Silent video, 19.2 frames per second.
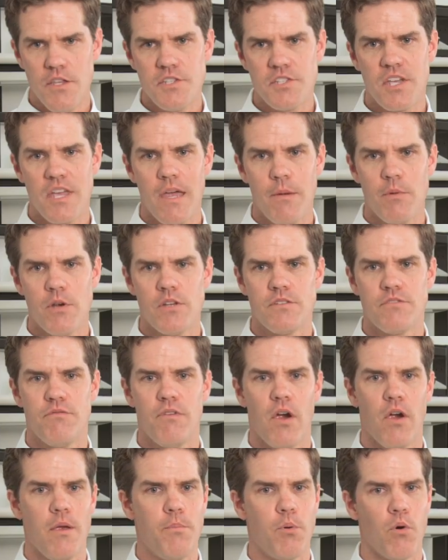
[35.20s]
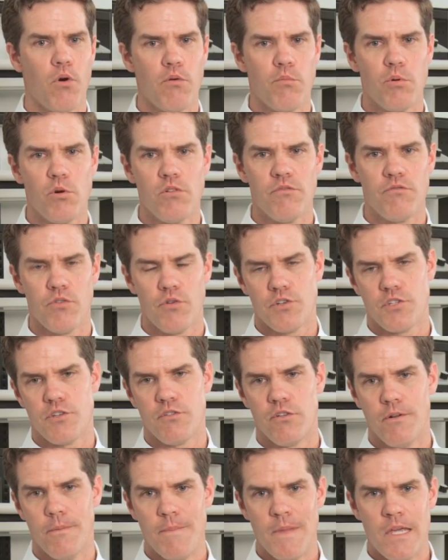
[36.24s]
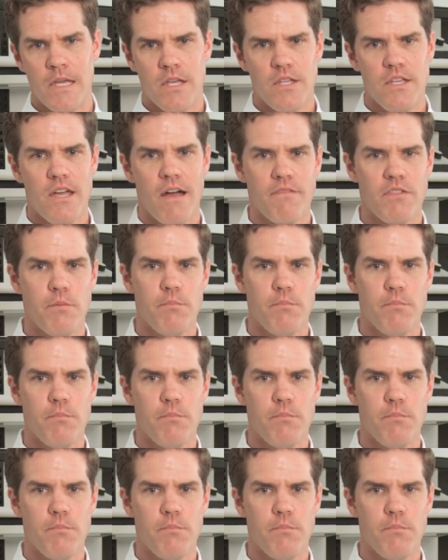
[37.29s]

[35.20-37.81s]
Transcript: This camera is very portable and versatile. You have